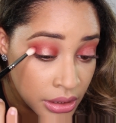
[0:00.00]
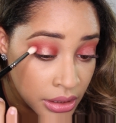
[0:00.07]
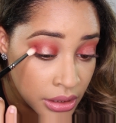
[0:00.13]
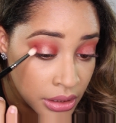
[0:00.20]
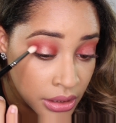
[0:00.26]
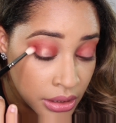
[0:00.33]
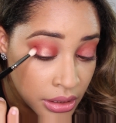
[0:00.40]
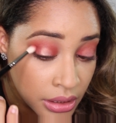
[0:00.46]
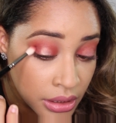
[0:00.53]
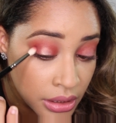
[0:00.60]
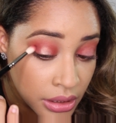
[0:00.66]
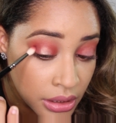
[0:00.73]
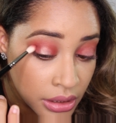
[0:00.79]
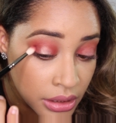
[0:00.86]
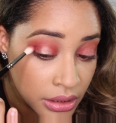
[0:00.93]

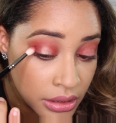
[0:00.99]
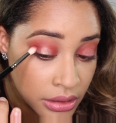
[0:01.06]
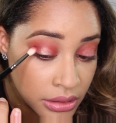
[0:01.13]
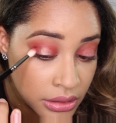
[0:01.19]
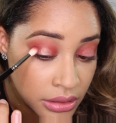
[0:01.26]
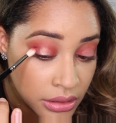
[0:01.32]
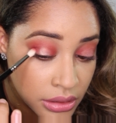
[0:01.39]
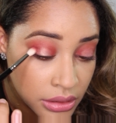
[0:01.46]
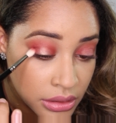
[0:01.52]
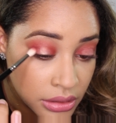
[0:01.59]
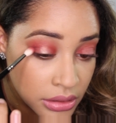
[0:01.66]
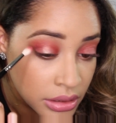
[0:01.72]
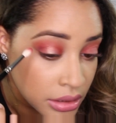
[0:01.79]
[no speech]